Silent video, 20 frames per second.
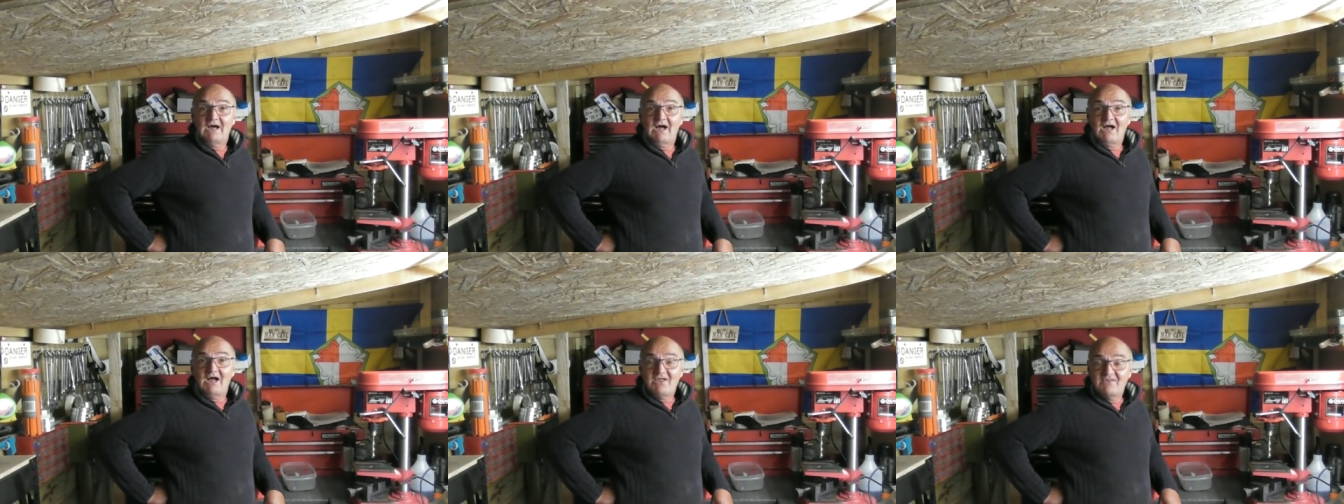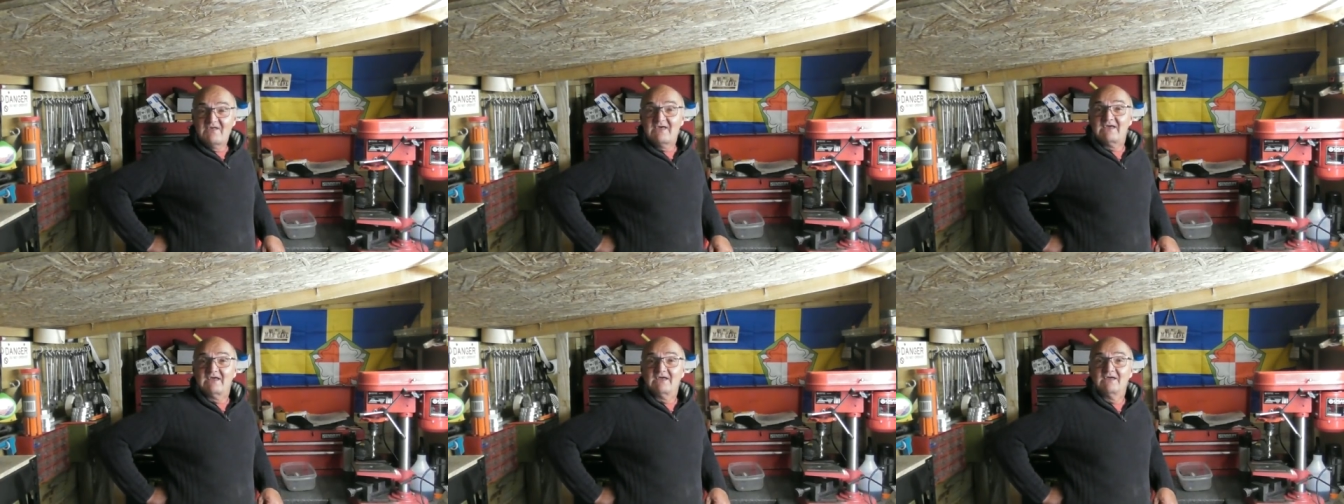Hi
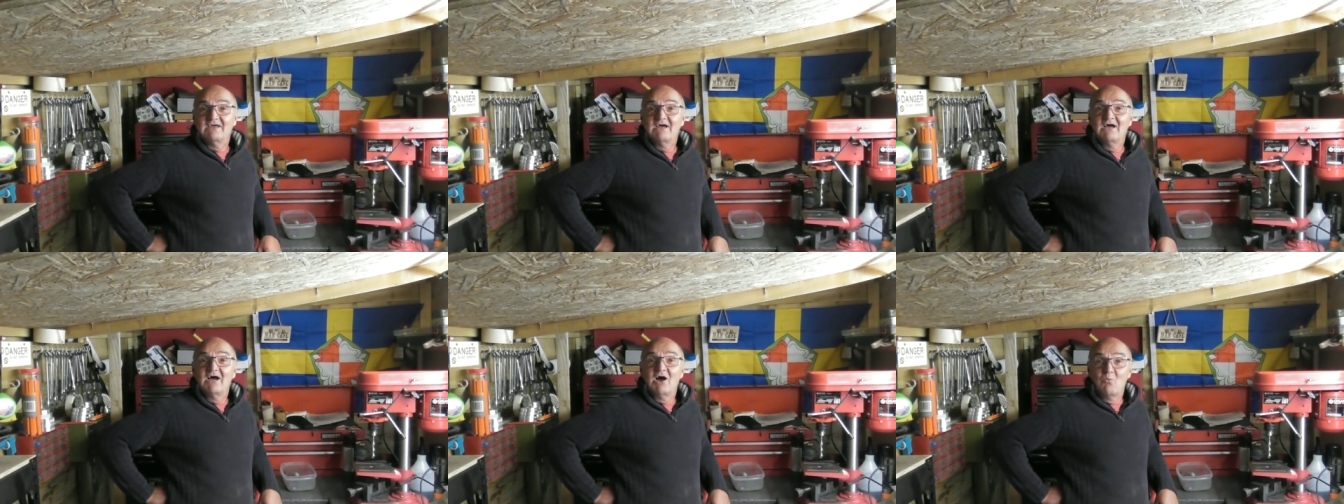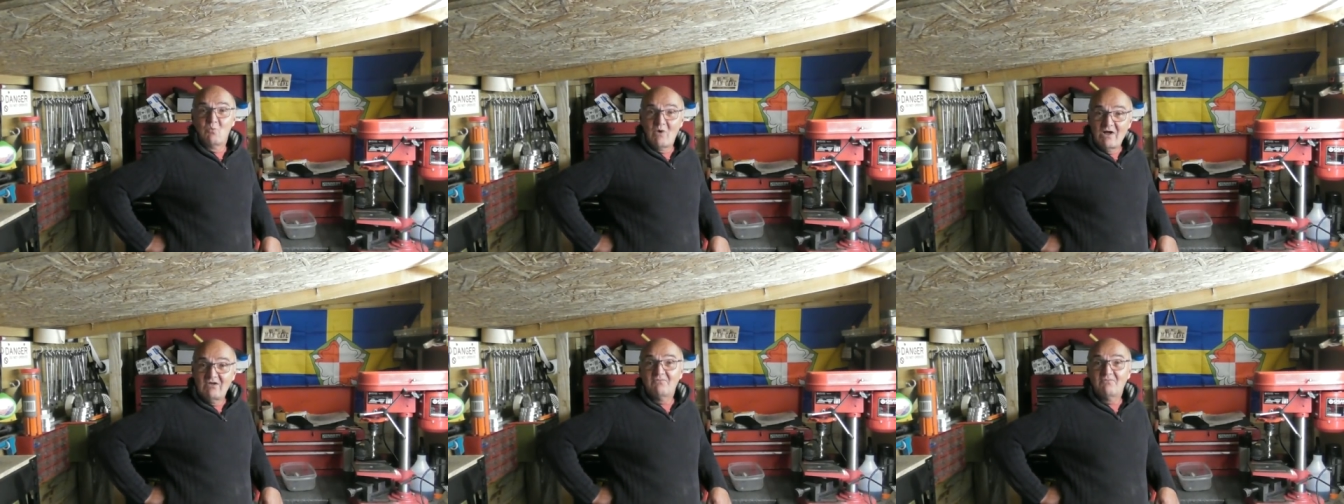there
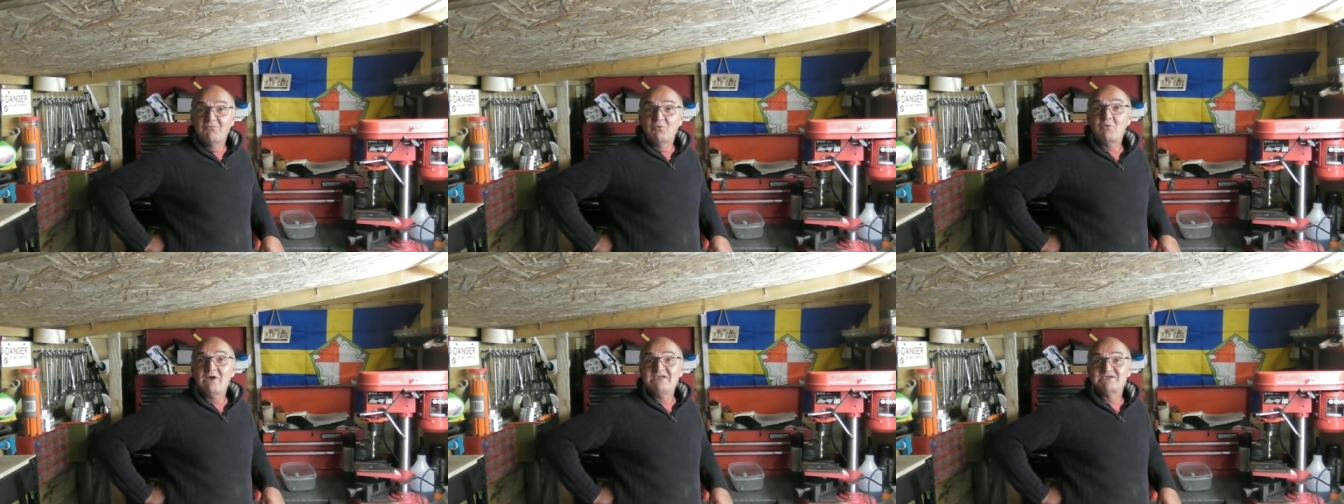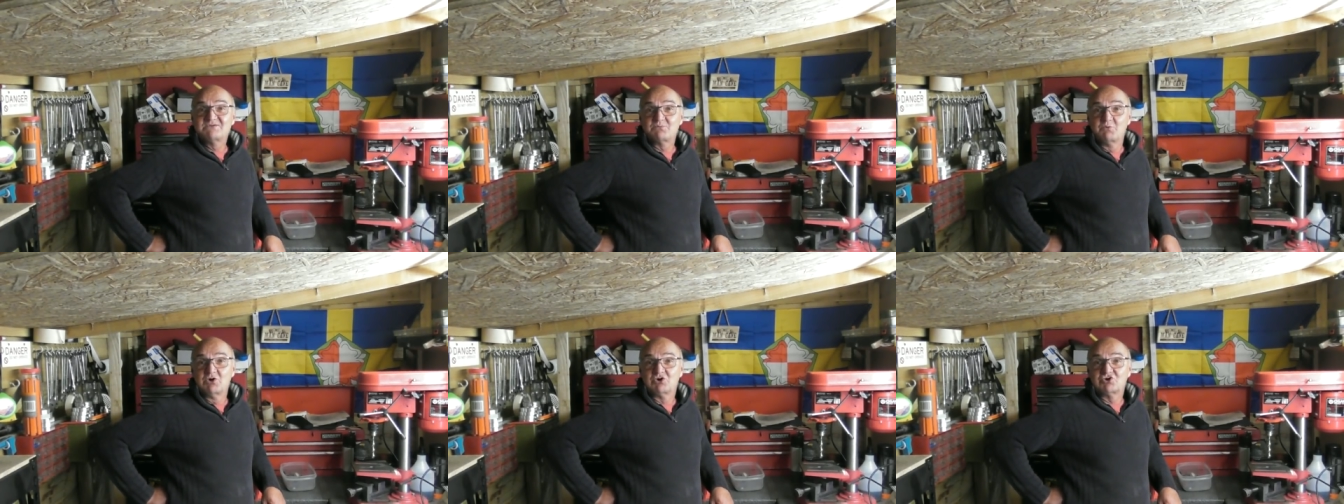and welcome to
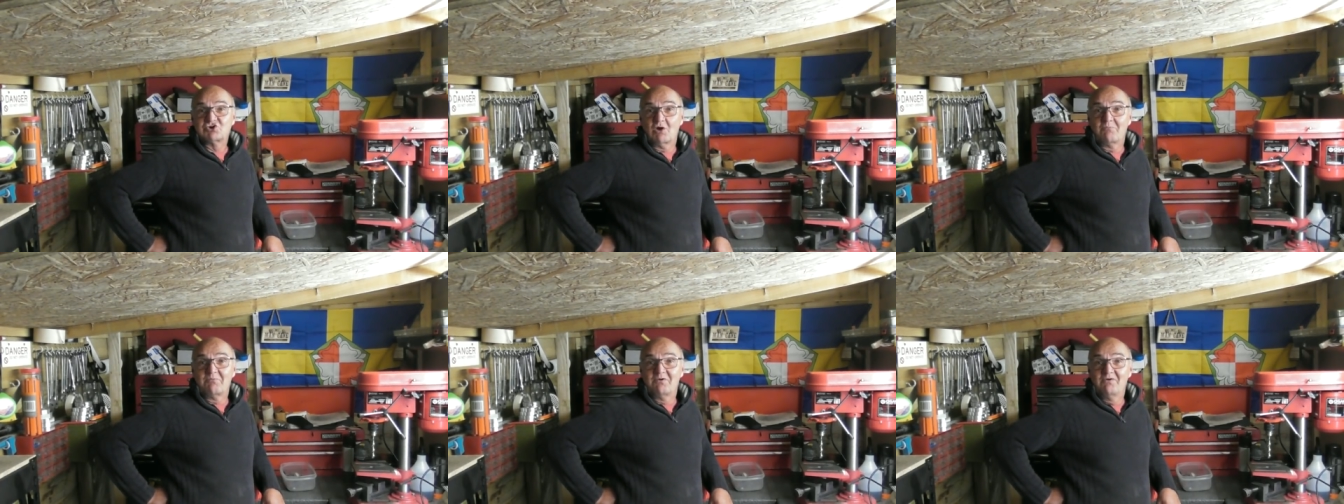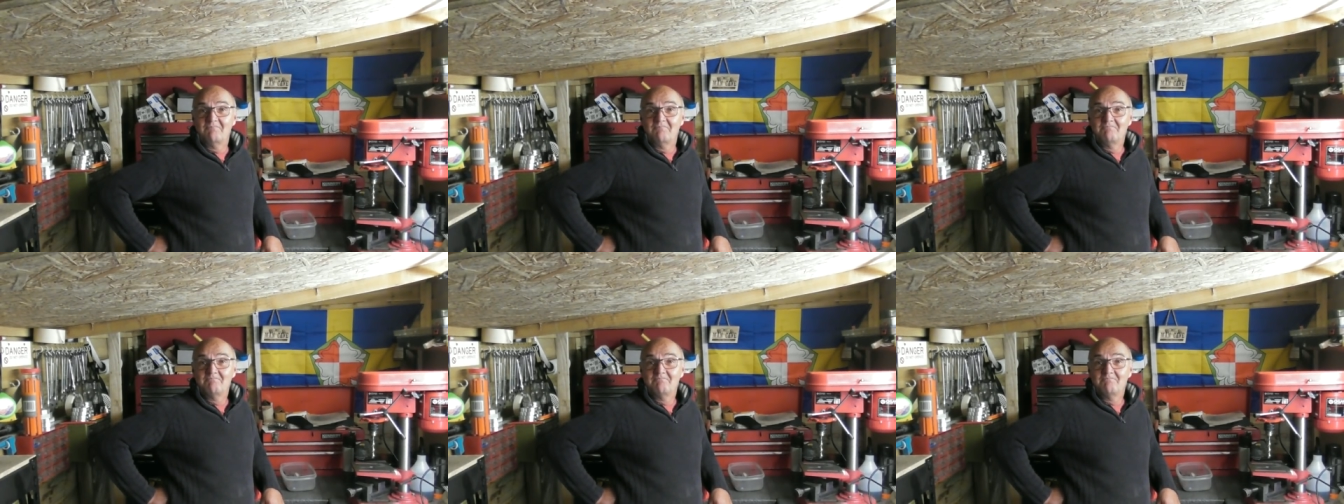Ade's Workshop.